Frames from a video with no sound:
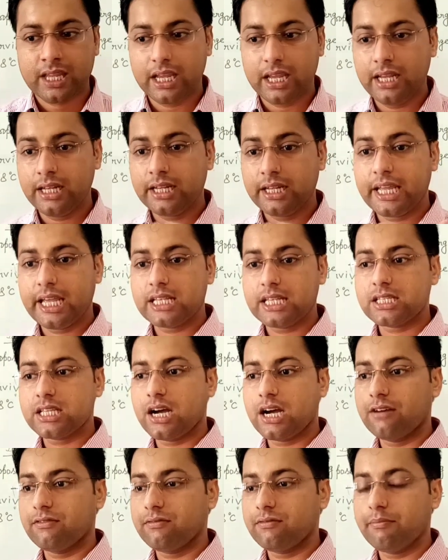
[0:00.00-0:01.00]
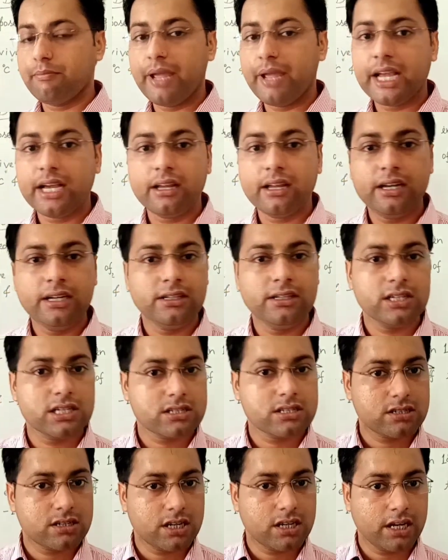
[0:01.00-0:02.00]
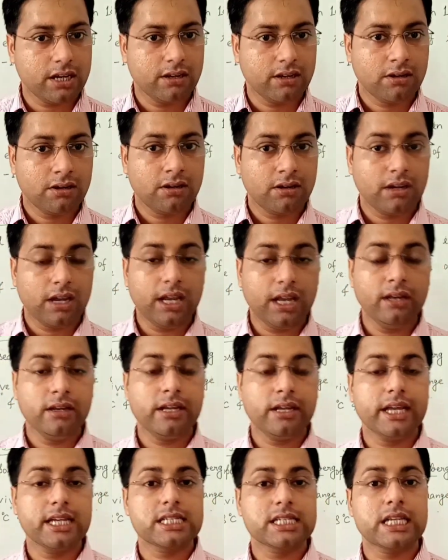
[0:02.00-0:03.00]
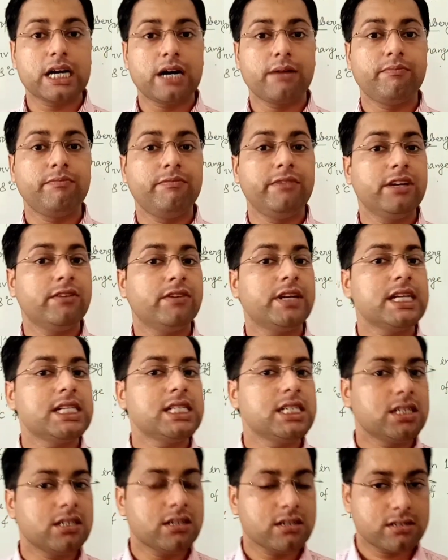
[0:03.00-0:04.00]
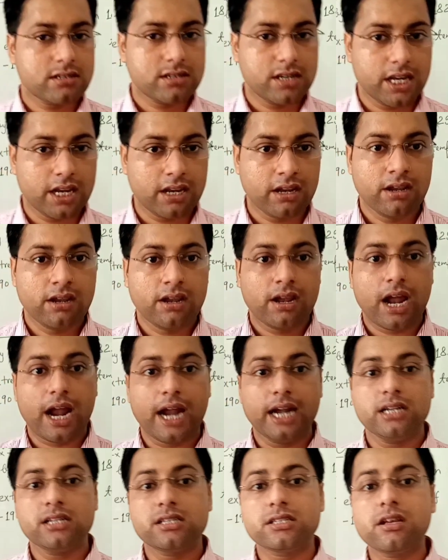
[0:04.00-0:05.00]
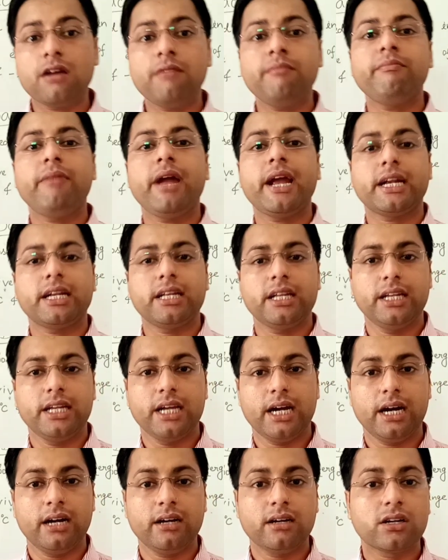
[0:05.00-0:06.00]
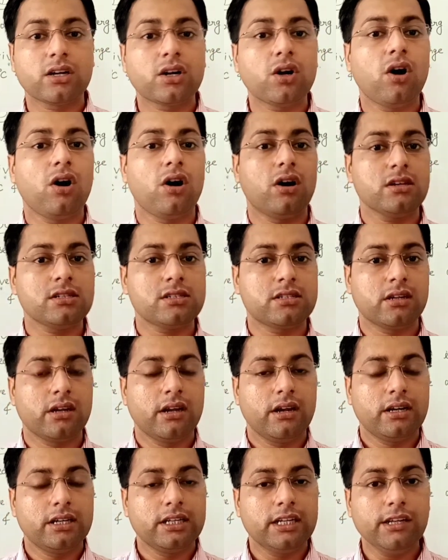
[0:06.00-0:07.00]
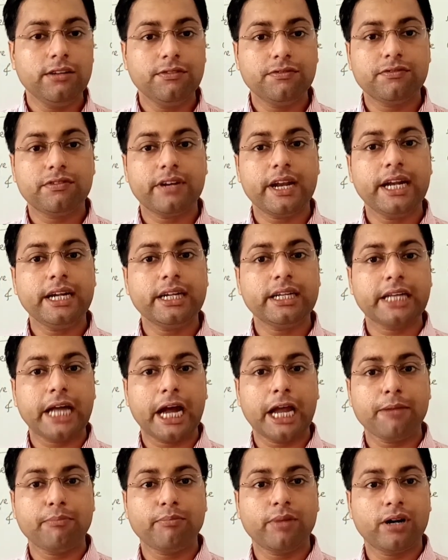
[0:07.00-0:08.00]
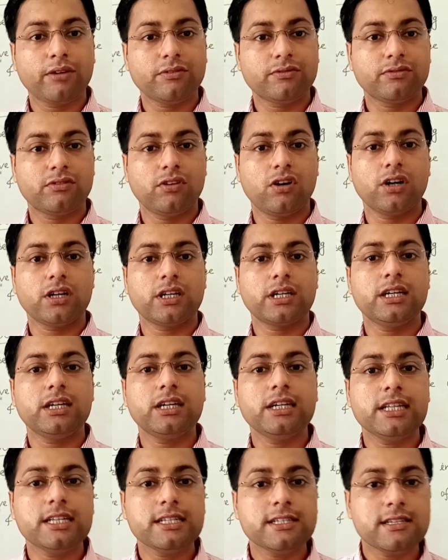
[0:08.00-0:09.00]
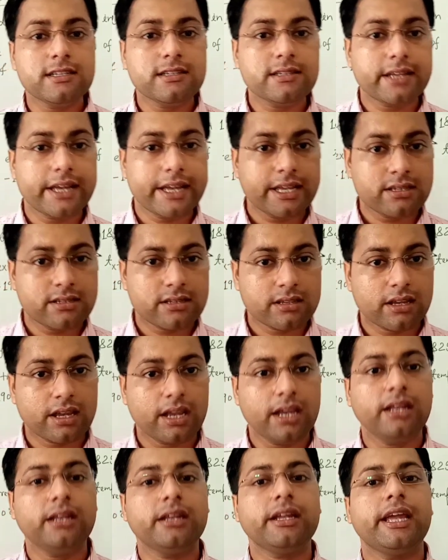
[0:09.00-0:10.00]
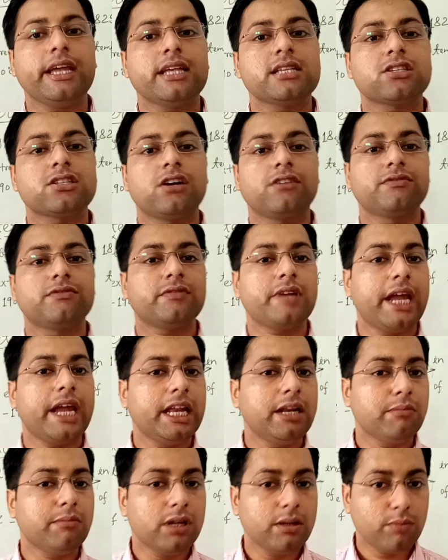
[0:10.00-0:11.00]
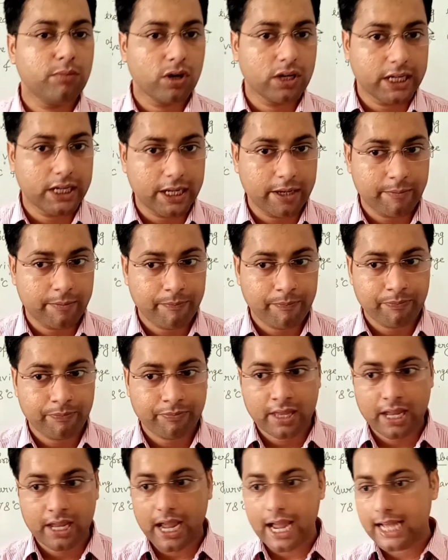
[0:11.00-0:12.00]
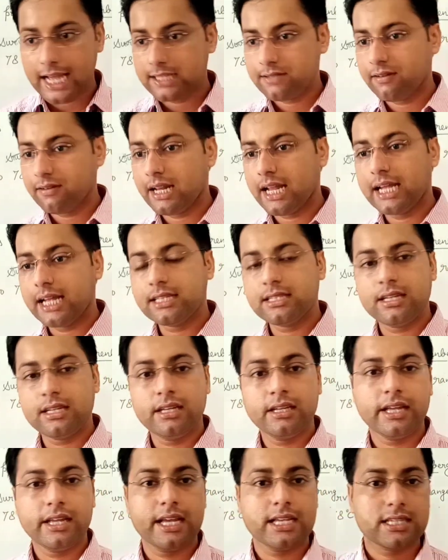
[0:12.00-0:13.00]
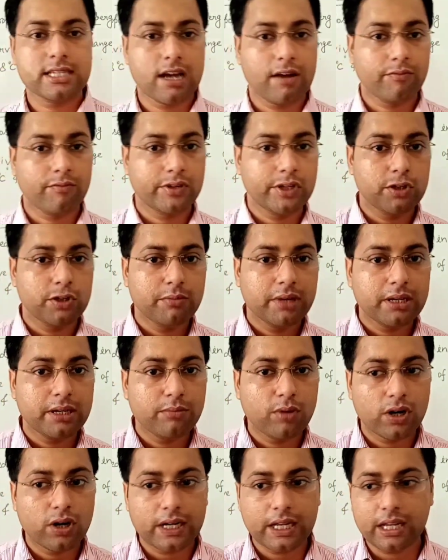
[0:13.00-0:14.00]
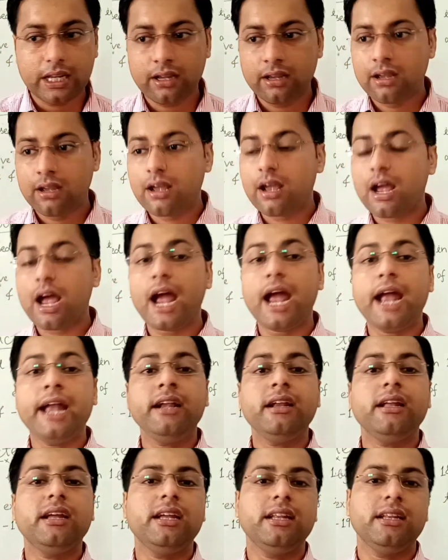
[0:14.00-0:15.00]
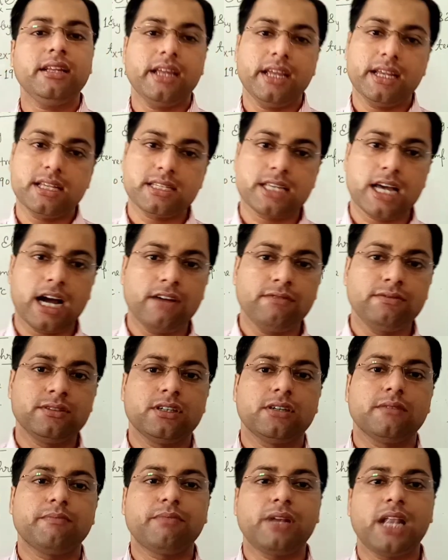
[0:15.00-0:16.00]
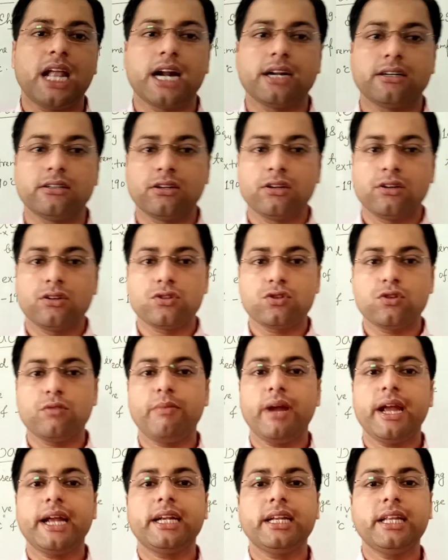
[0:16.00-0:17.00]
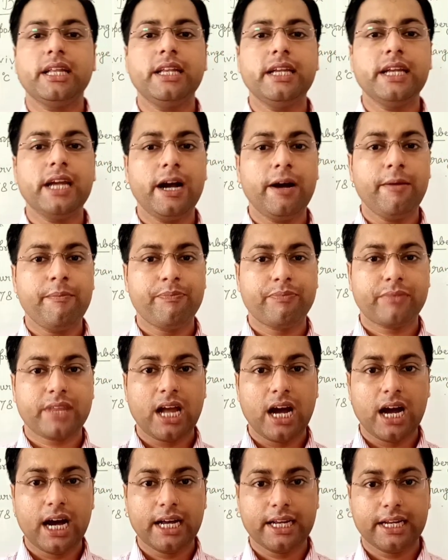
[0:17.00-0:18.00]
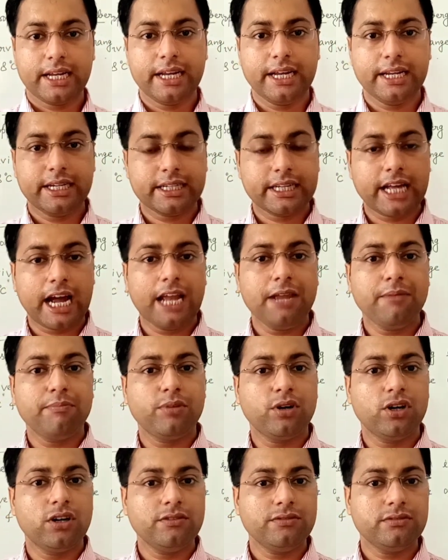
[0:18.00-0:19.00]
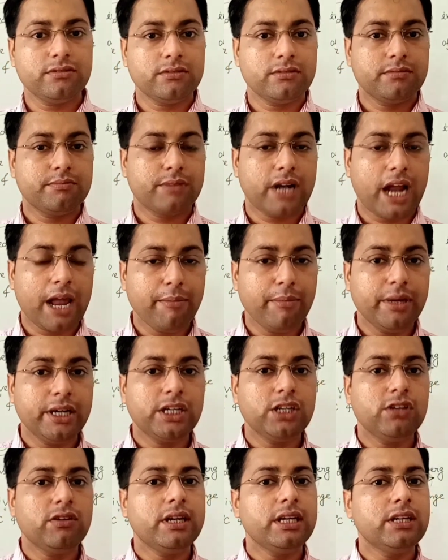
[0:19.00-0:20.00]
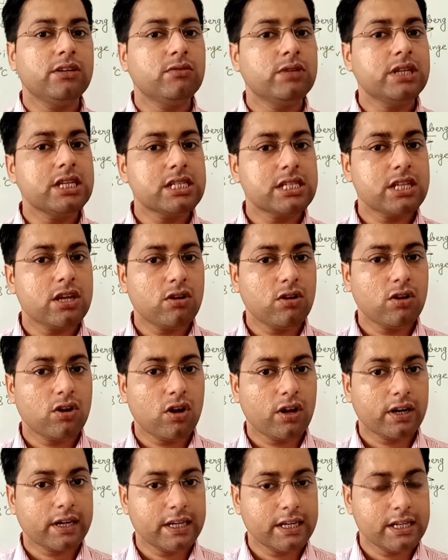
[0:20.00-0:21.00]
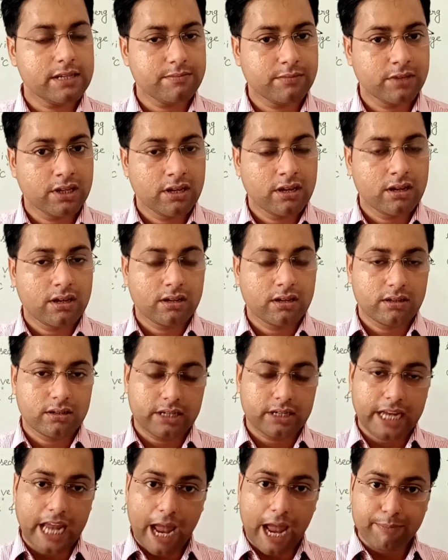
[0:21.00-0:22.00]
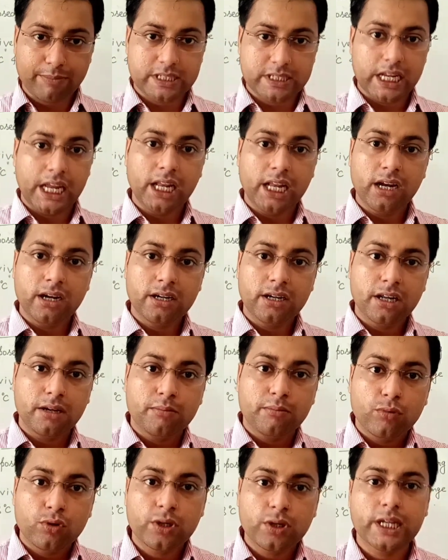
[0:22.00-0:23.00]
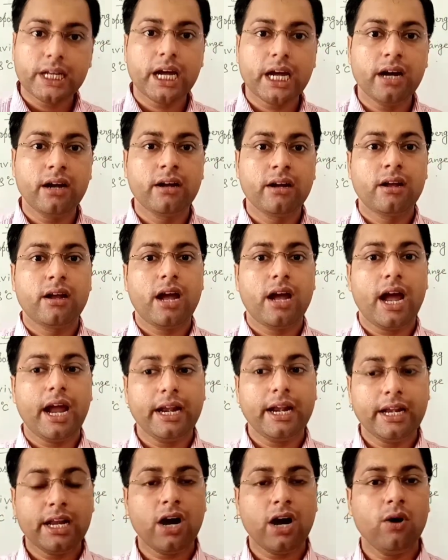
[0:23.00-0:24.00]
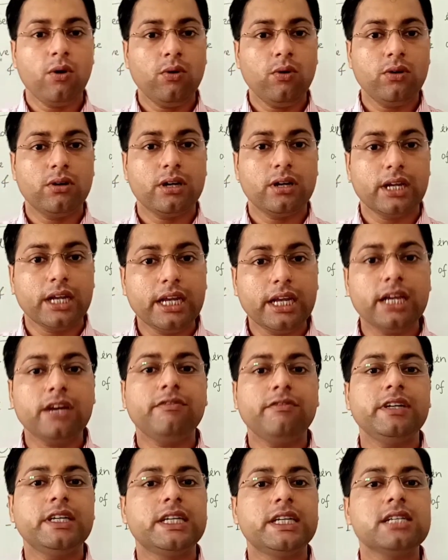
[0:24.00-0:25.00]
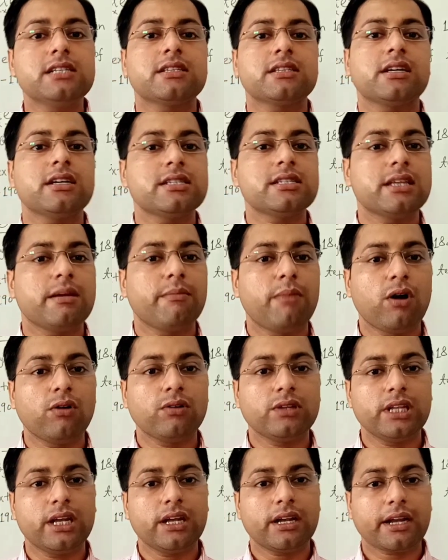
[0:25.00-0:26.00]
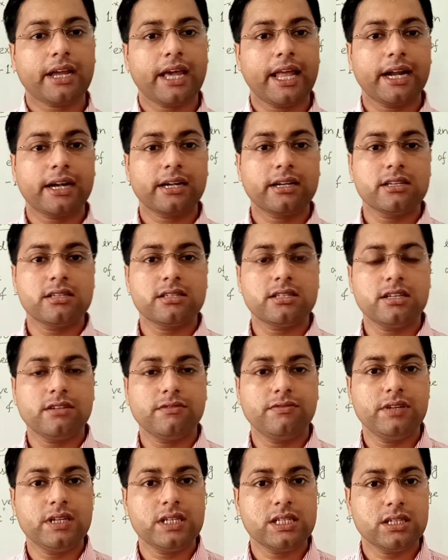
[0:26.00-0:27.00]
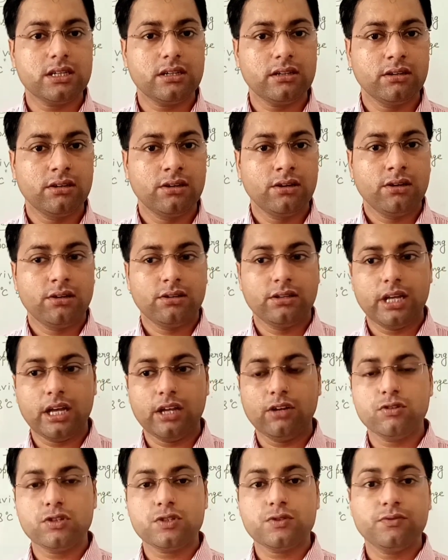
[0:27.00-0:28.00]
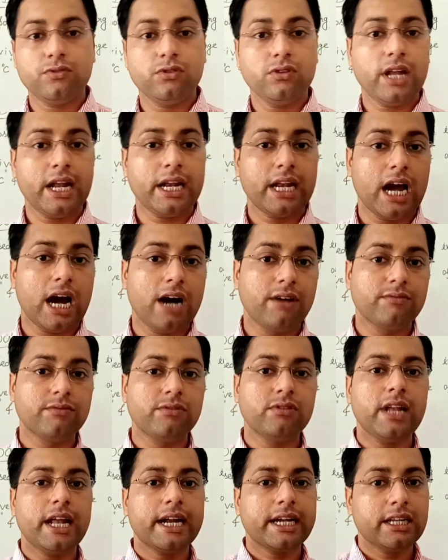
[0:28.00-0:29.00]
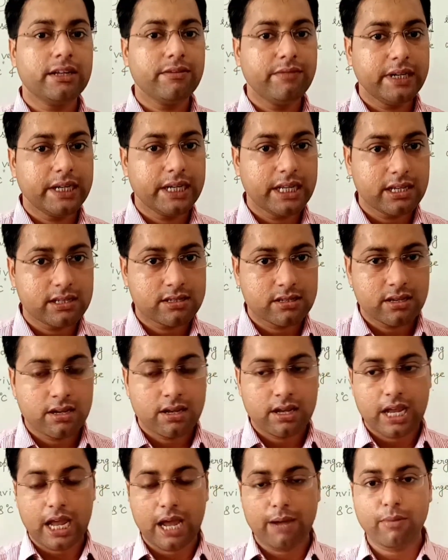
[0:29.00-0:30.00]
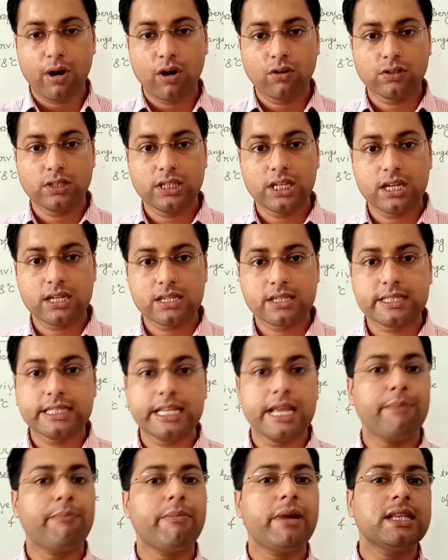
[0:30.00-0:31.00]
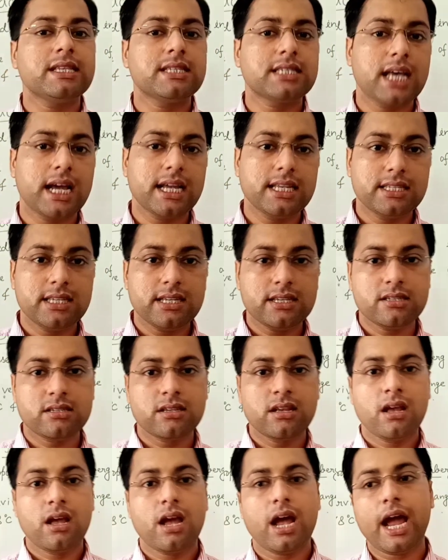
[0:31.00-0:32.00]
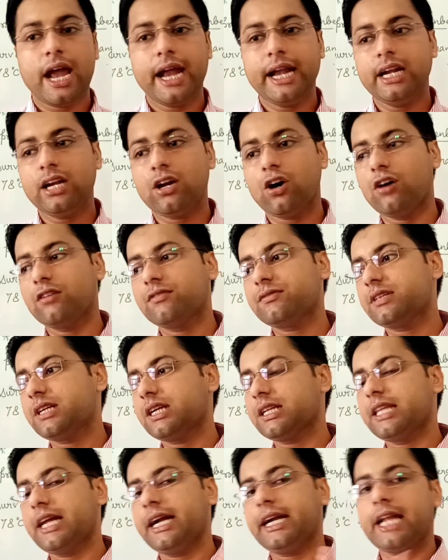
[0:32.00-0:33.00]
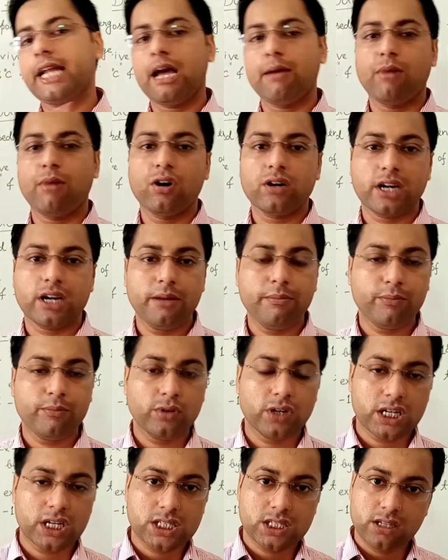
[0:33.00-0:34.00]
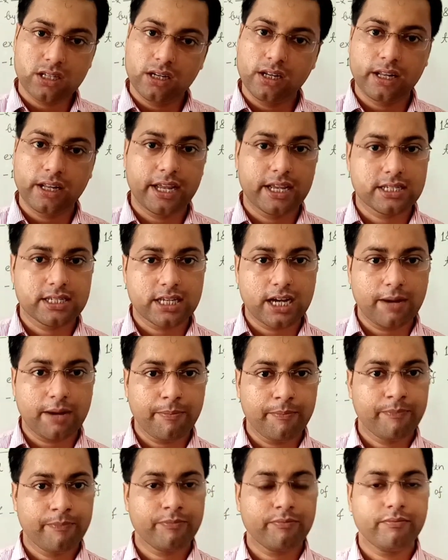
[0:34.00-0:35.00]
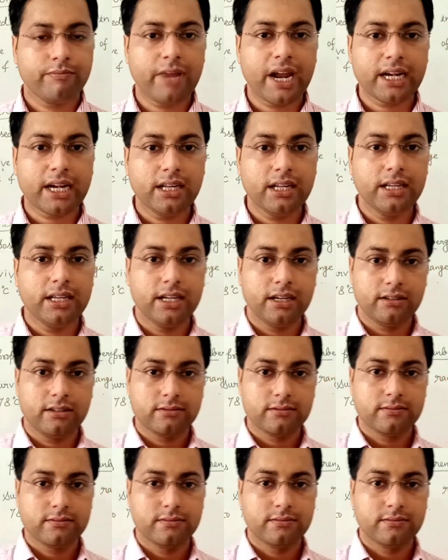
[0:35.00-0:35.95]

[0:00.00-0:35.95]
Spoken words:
In case of bakery industry, in case of beverage industry, and some bacteria caused different type of fatal diseases in case of animal body as well as in case of human body and in case of plant. So bacteria are a type of primitive and unicellular organism kept in under Monera, and now here we discuss about their characteristic feature, their useful and harmful activities, about their shape and sizes, and after that about reproduction in case of bacteria.